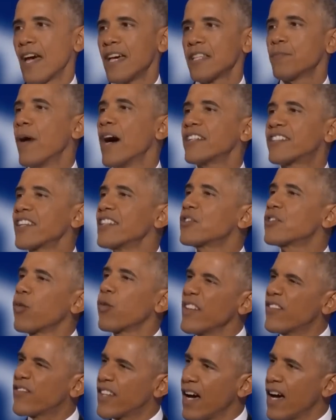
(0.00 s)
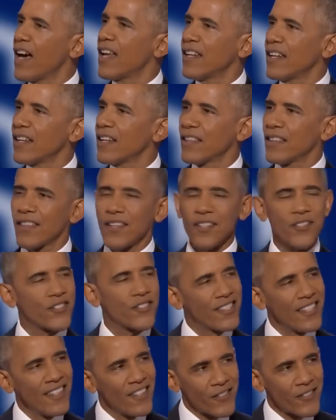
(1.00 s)
As much as we've done,
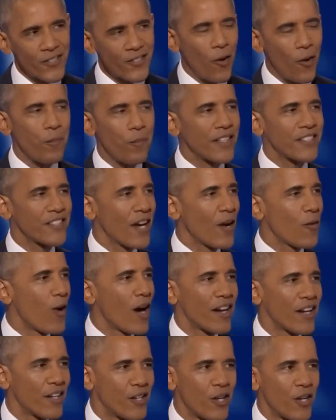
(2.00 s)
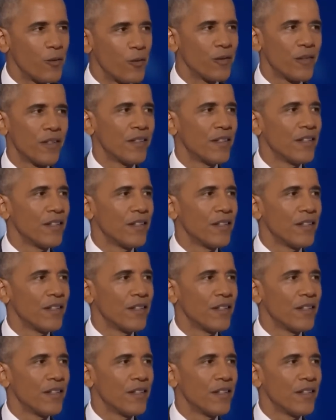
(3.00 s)
there's still so much I want to do.